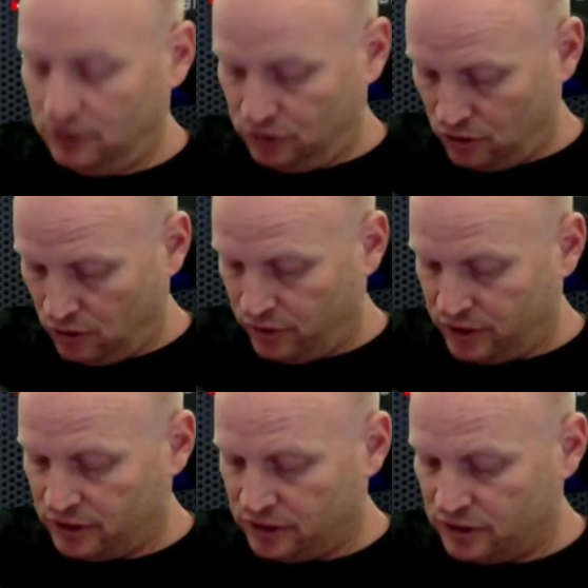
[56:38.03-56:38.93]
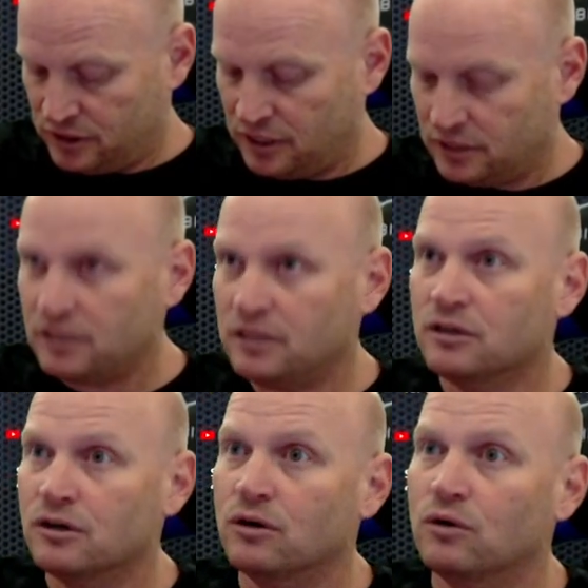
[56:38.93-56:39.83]
So this is the
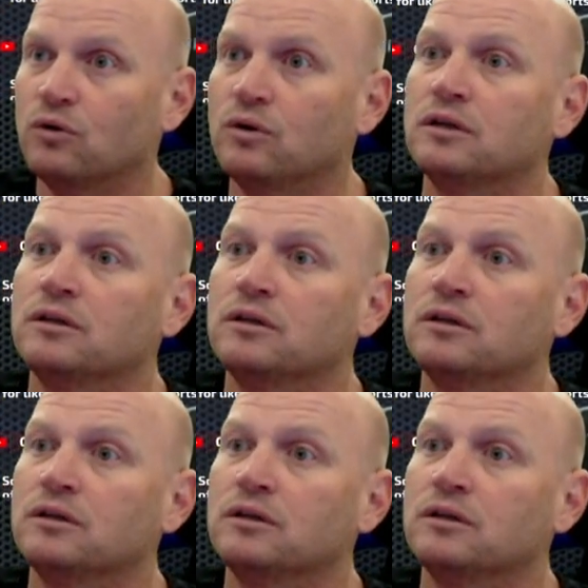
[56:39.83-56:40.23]
TTGO